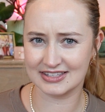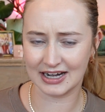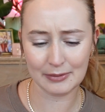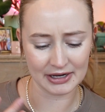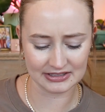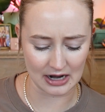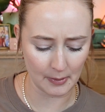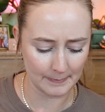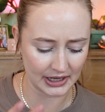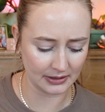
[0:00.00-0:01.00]
that I picked
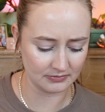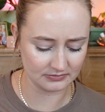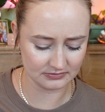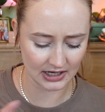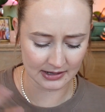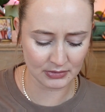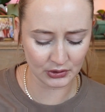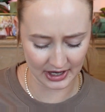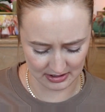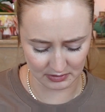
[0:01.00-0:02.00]
out, but I'm
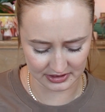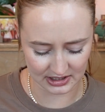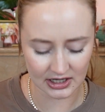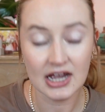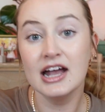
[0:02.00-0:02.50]
okay with it.